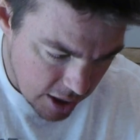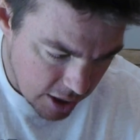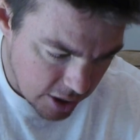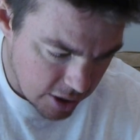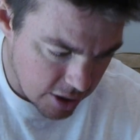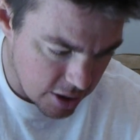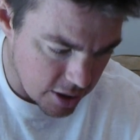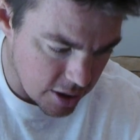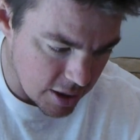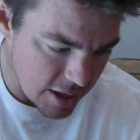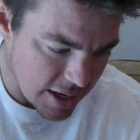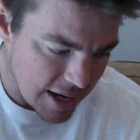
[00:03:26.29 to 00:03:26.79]

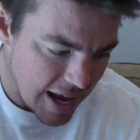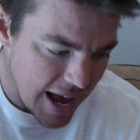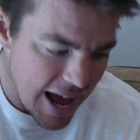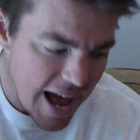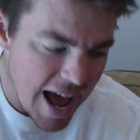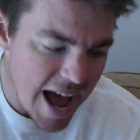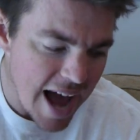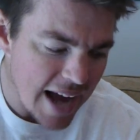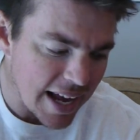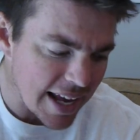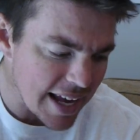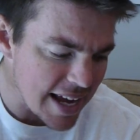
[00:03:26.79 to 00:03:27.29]
girl,
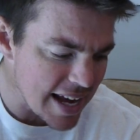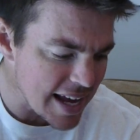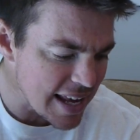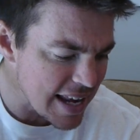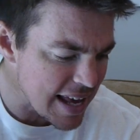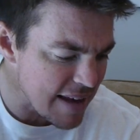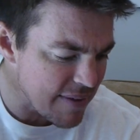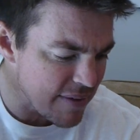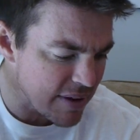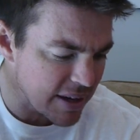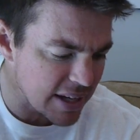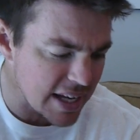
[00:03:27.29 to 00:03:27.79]
I can't
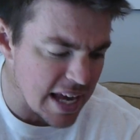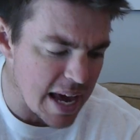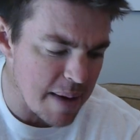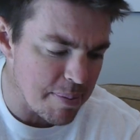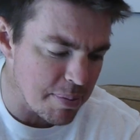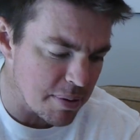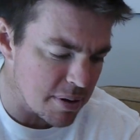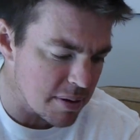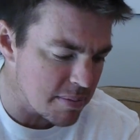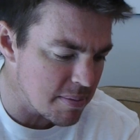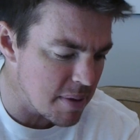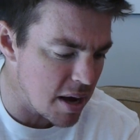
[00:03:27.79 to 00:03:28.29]
even keep
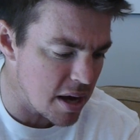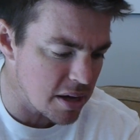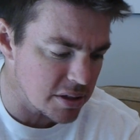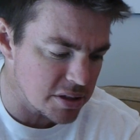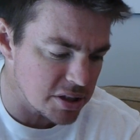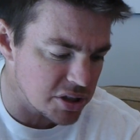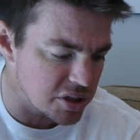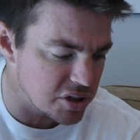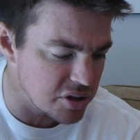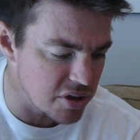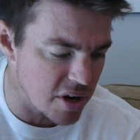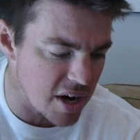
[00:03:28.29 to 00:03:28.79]
them all
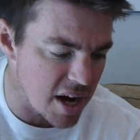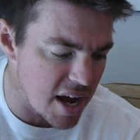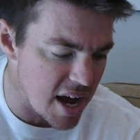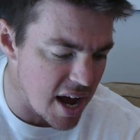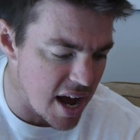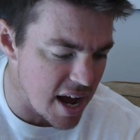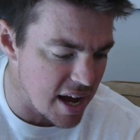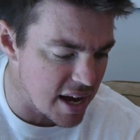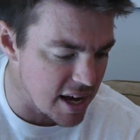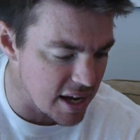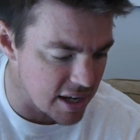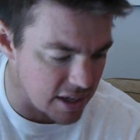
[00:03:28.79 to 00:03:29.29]

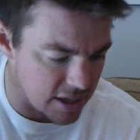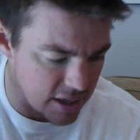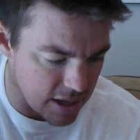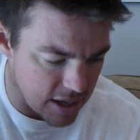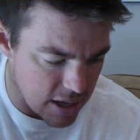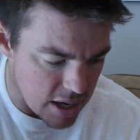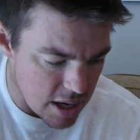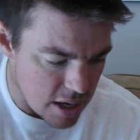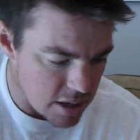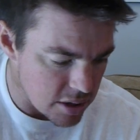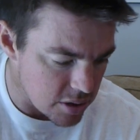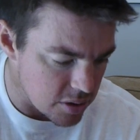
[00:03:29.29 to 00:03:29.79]
straight.
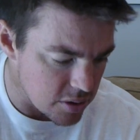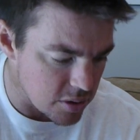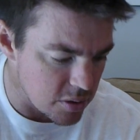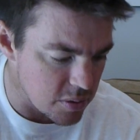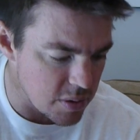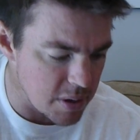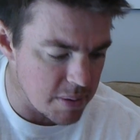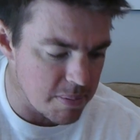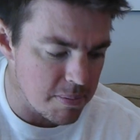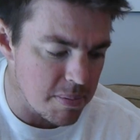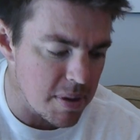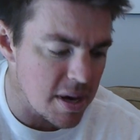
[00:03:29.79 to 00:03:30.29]

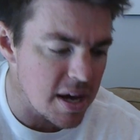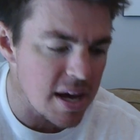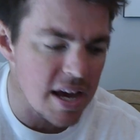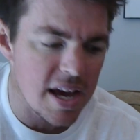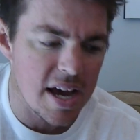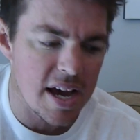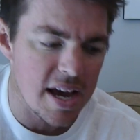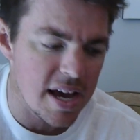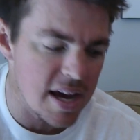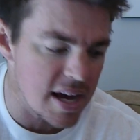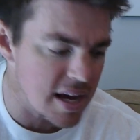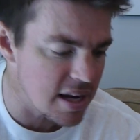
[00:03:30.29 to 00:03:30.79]
We
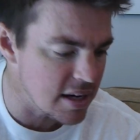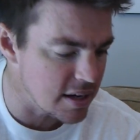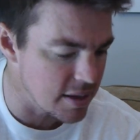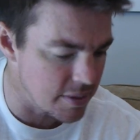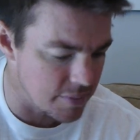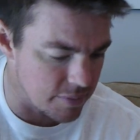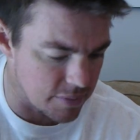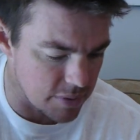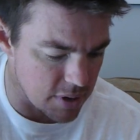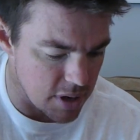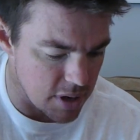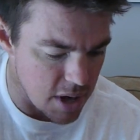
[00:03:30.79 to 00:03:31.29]

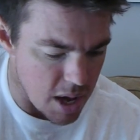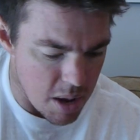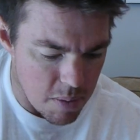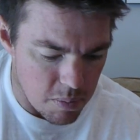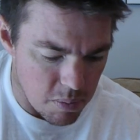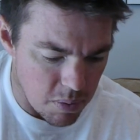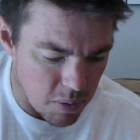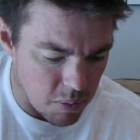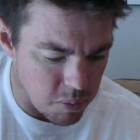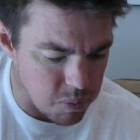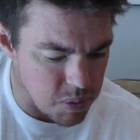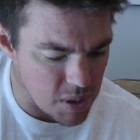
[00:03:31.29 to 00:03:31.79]

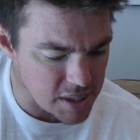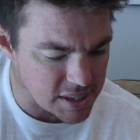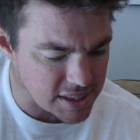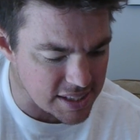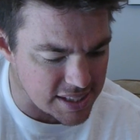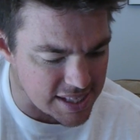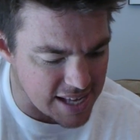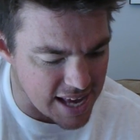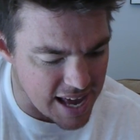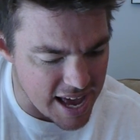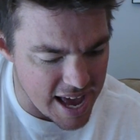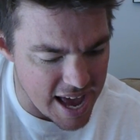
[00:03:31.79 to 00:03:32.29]
mean what we
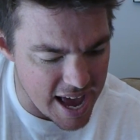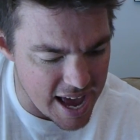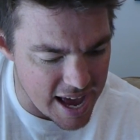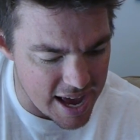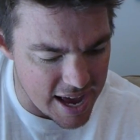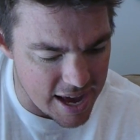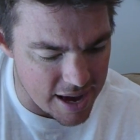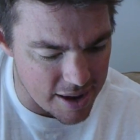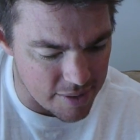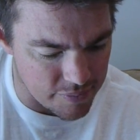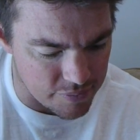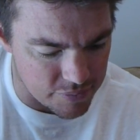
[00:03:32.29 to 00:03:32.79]

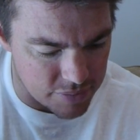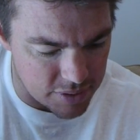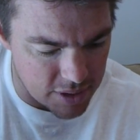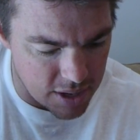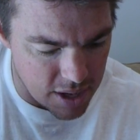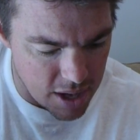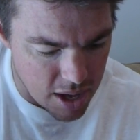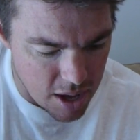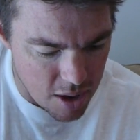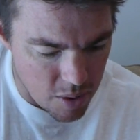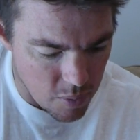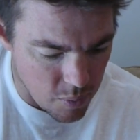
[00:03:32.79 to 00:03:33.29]
say,
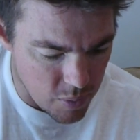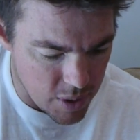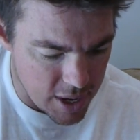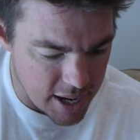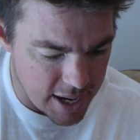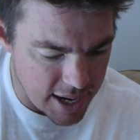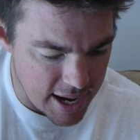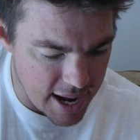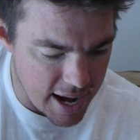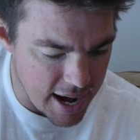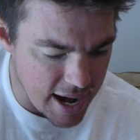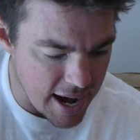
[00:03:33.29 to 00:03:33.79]
we
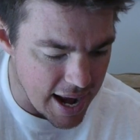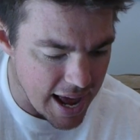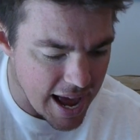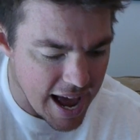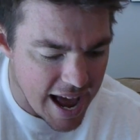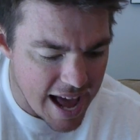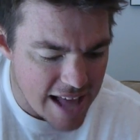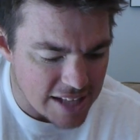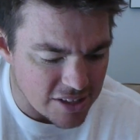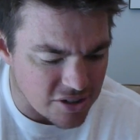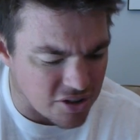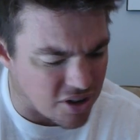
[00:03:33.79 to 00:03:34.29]
got
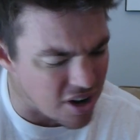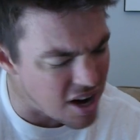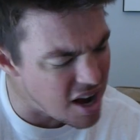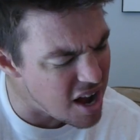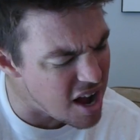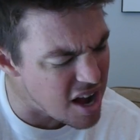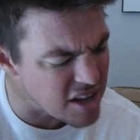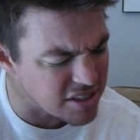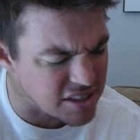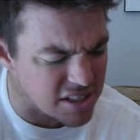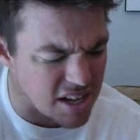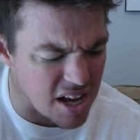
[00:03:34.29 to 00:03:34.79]
lines
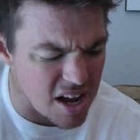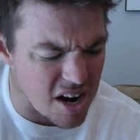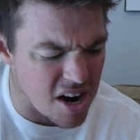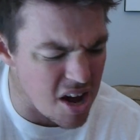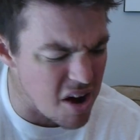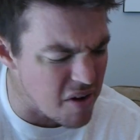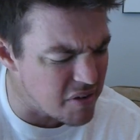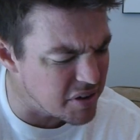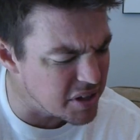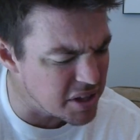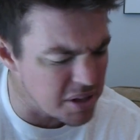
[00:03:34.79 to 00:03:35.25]
crossed all over